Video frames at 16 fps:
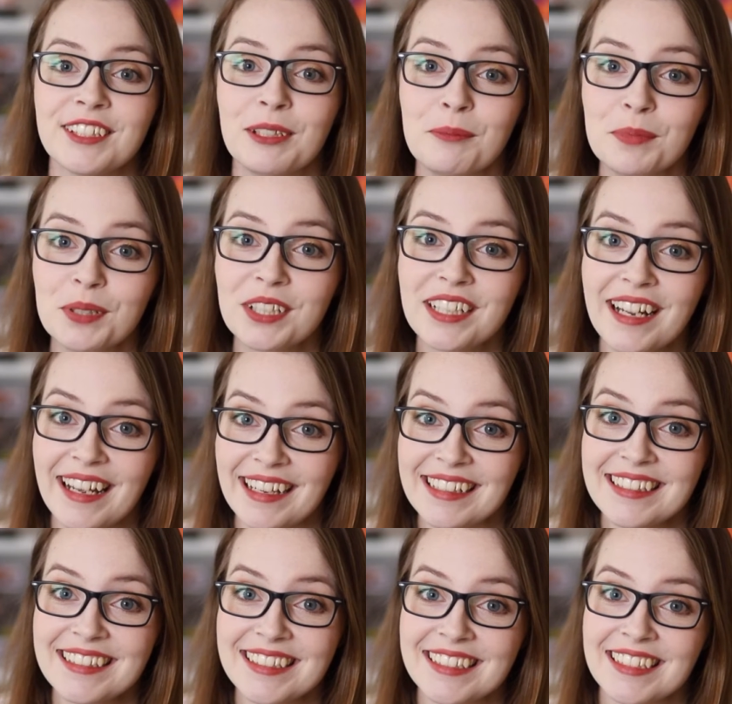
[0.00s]
Number
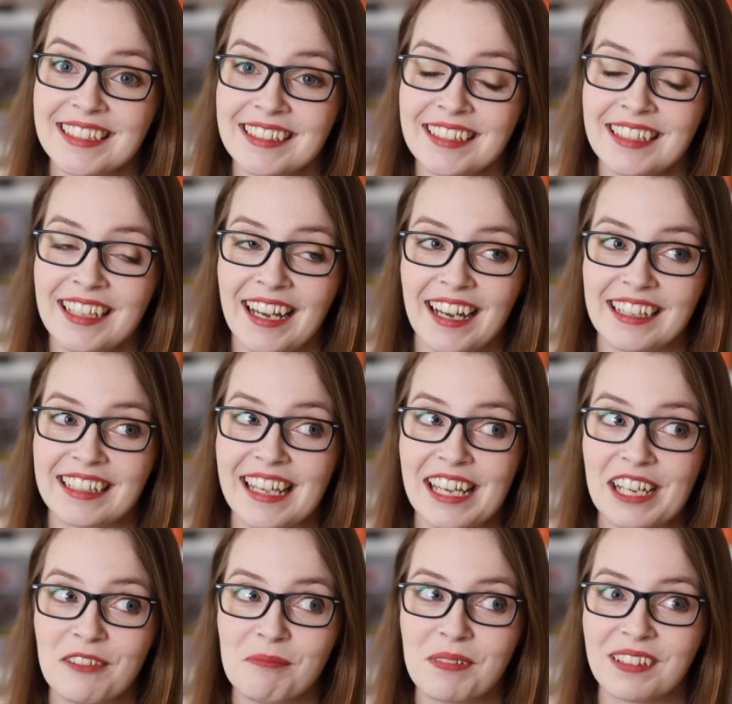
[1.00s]
8, I
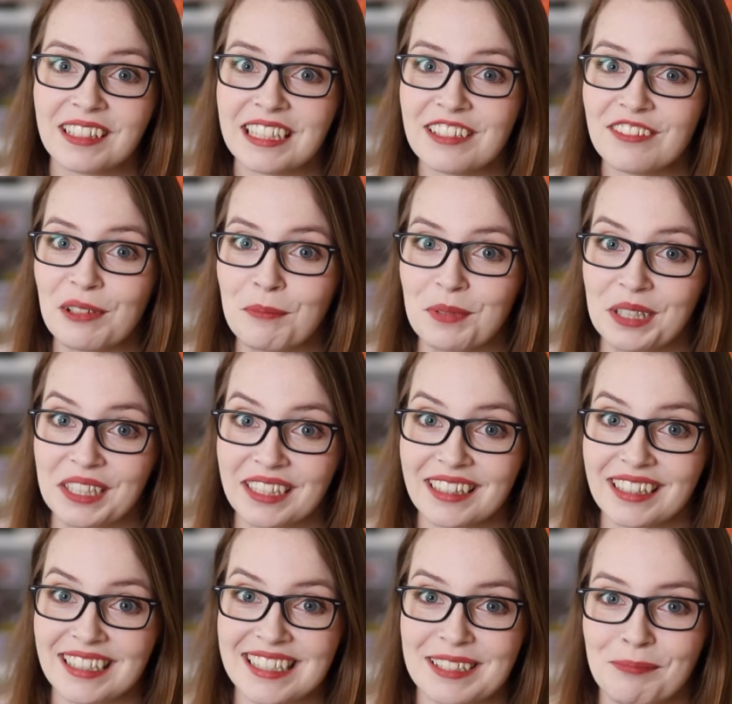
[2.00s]
can't believe I'm
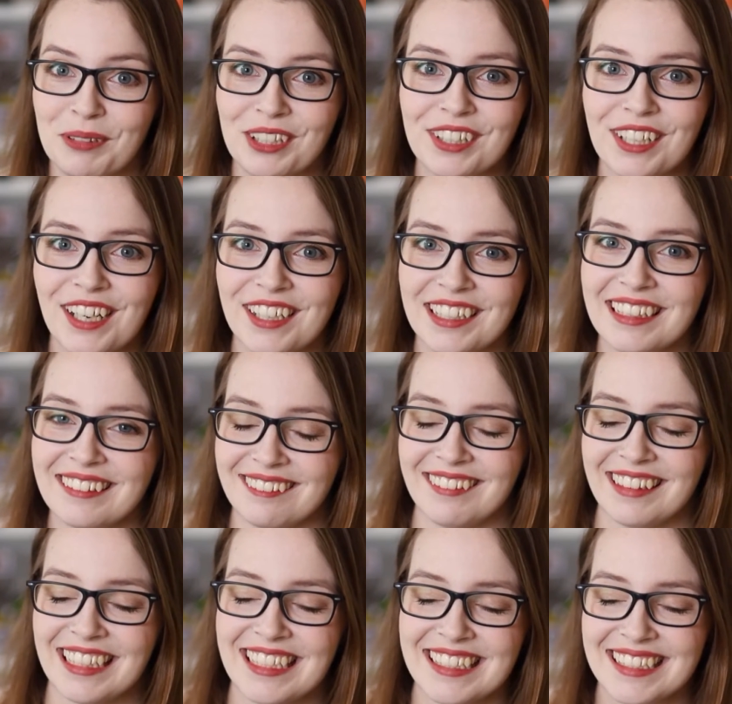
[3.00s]
putting this book on a
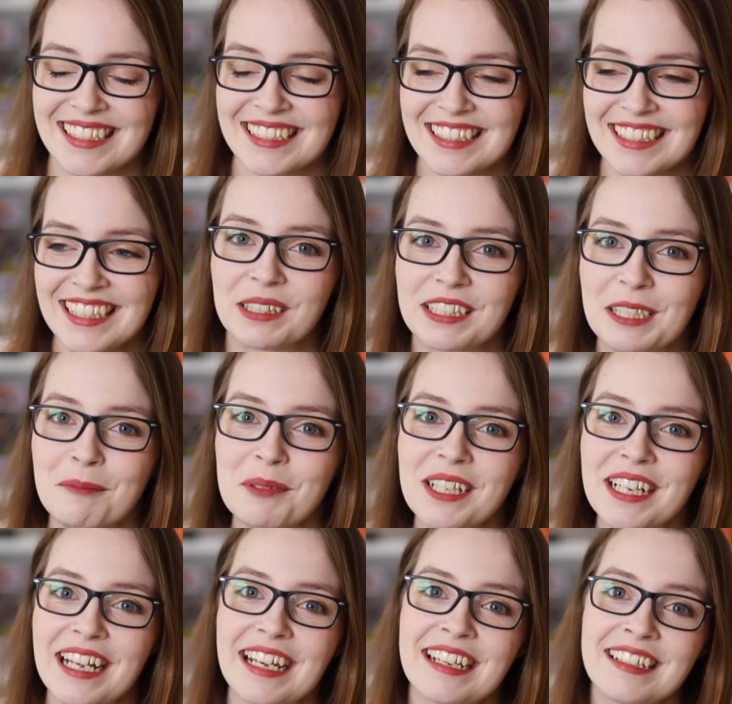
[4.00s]
list, but
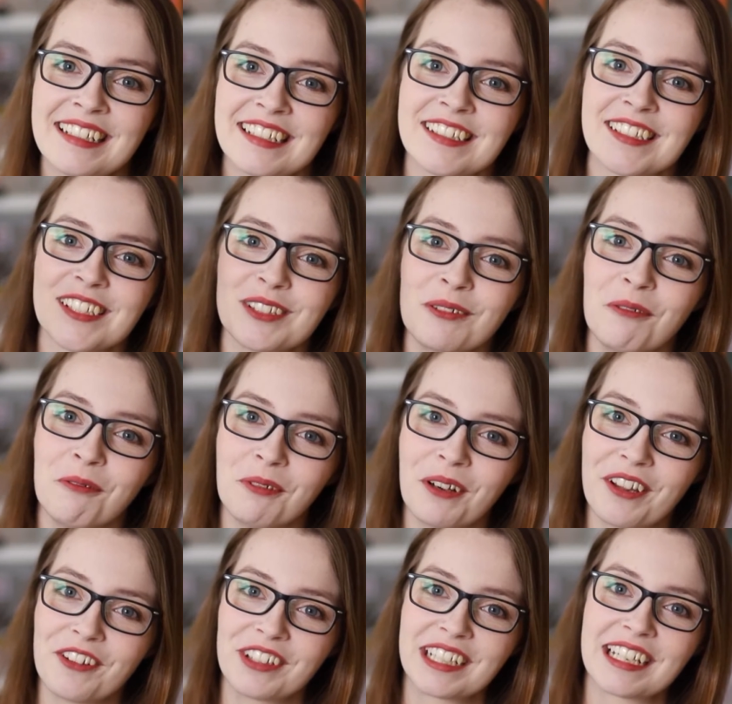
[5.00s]
number 8 is
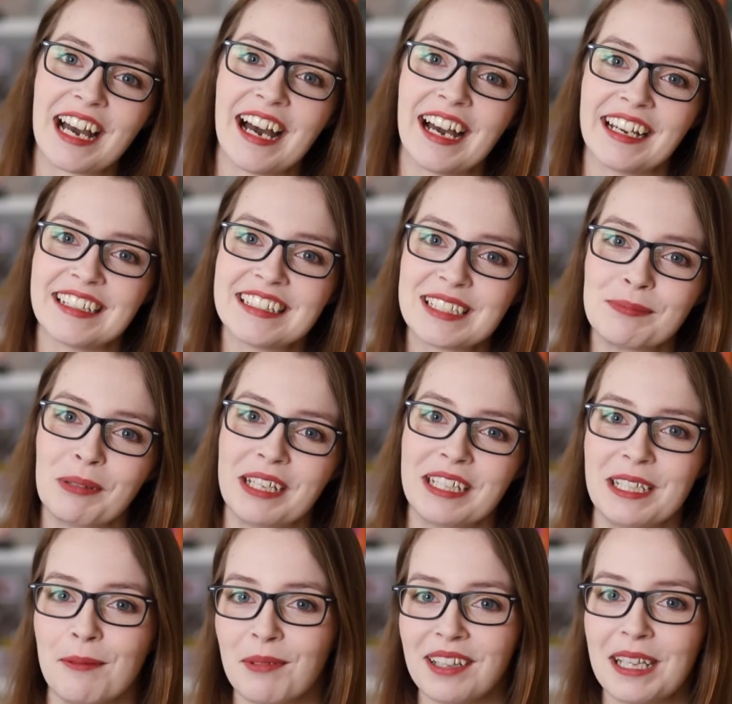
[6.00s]
Wuthering Heights by
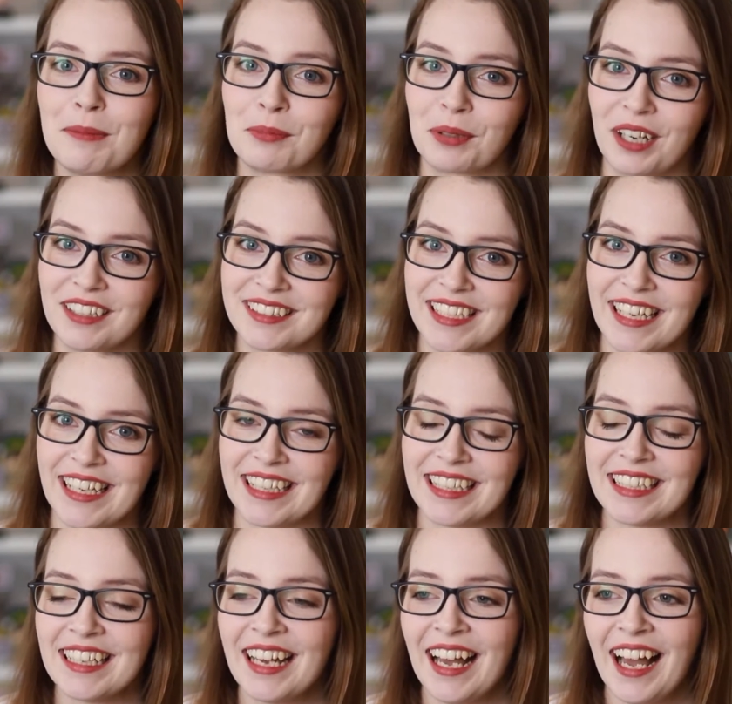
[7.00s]
Emily
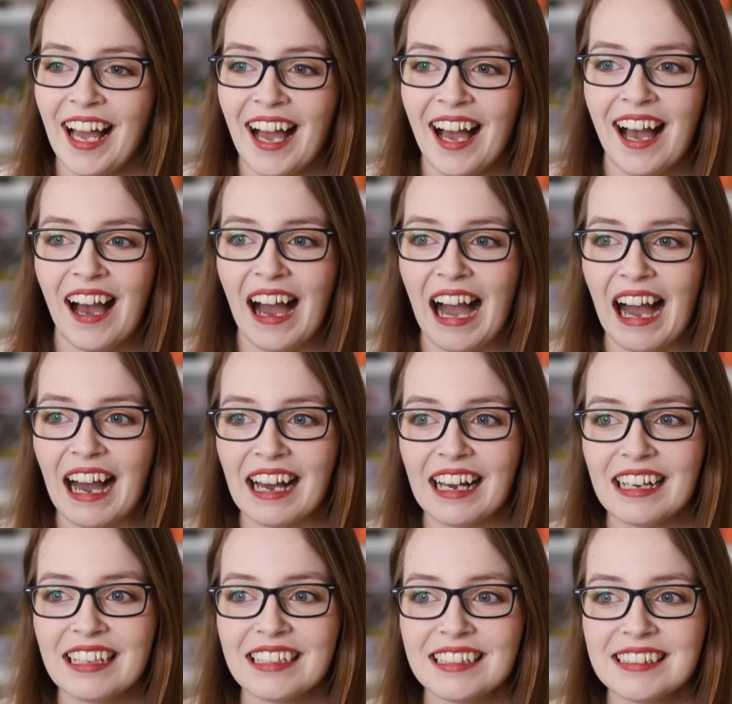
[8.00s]
Brontë.
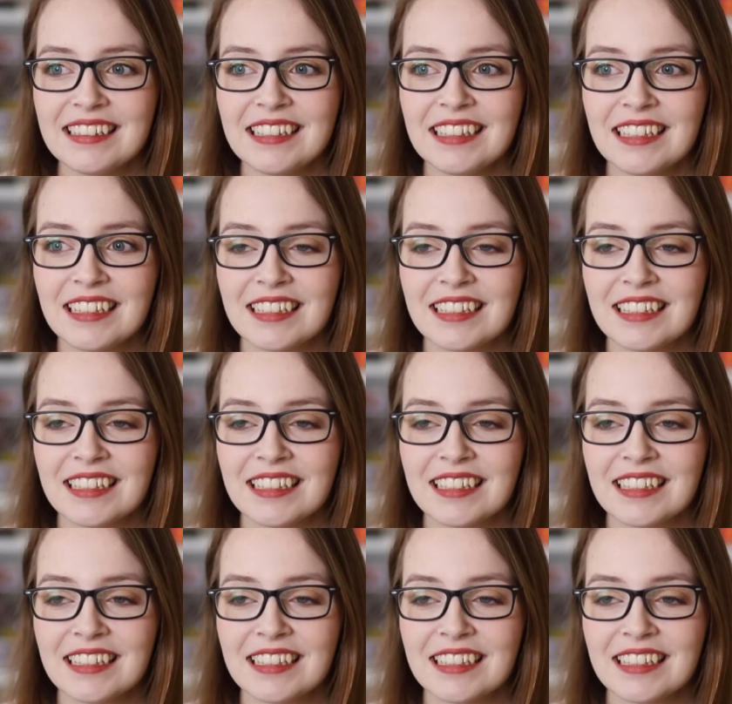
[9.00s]
I